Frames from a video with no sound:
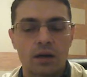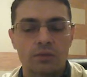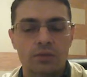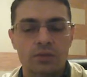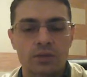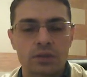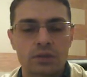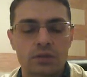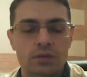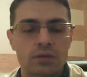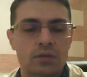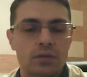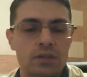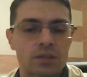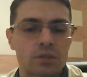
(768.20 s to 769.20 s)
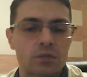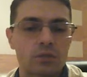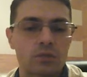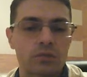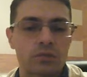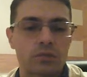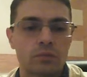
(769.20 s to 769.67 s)
After this
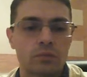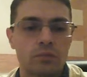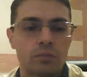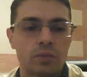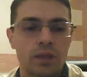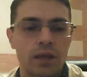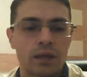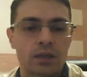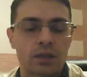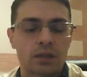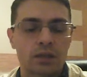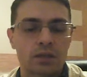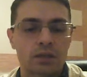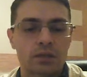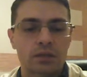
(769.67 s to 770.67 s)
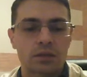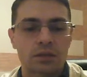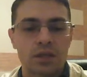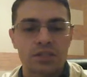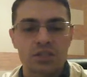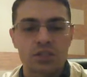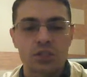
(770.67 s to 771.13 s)
move, black
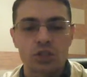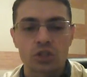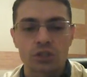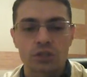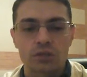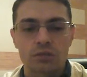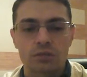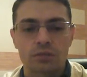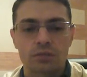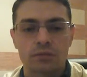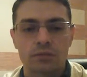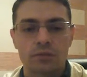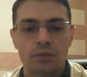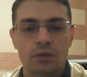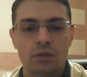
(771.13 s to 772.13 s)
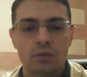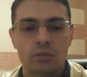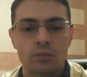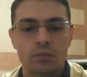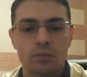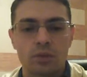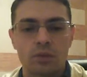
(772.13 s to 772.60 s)
has initiative.
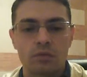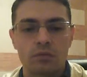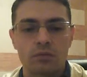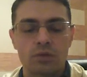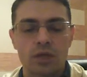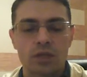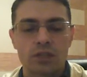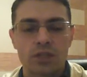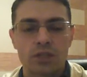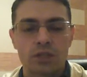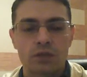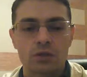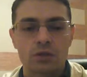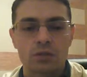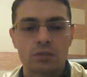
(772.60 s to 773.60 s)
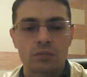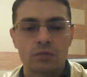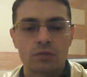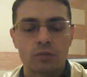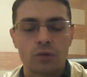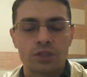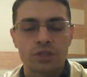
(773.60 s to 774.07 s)
b3
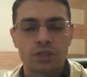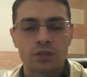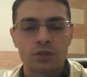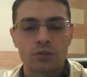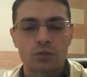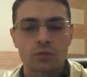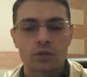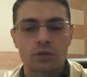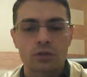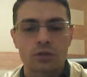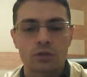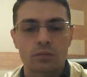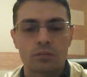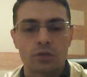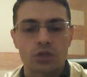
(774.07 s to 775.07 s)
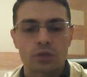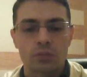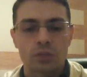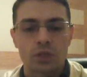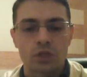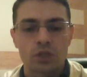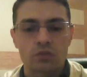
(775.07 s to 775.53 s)
before attacking the rook,
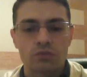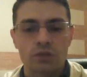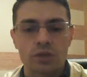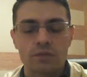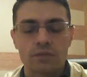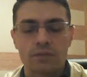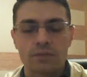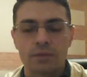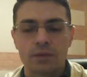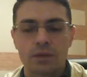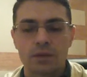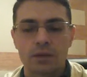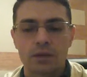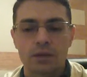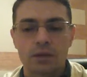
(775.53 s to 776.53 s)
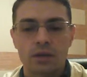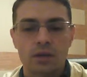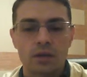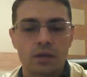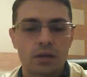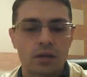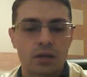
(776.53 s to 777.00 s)
bishop h3,
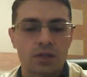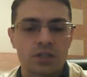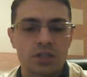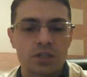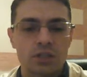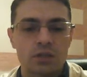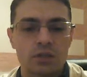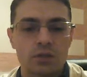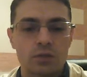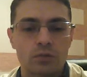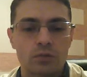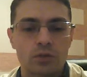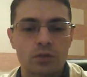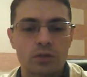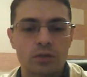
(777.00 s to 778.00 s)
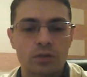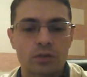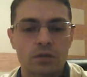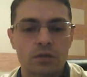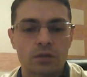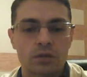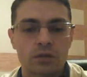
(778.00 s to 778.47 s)
attacking the rook,
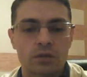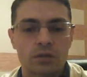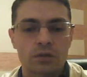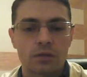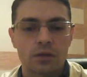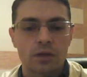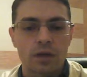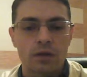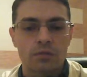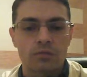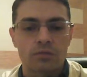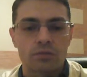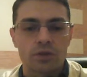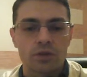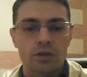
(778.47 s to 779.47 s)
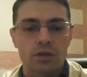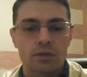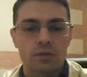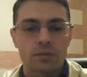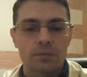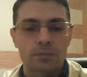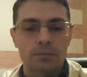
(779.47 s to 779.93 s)

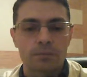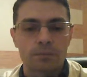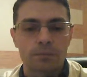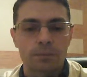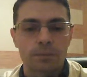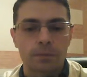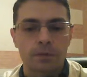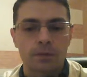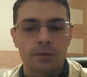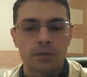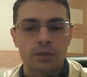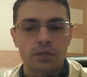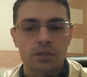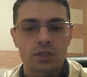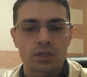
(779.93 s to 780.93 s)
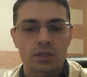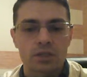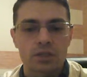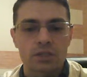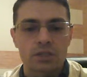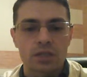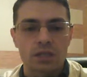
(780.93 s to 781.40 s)
f3,
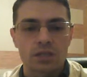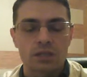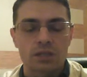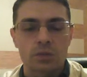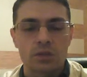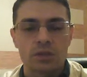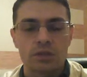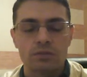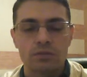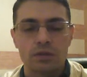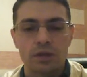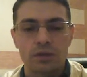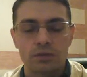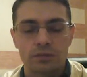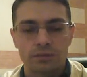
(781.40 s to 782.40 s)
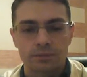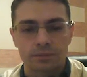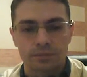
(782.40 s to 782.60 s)
takes, queen d5,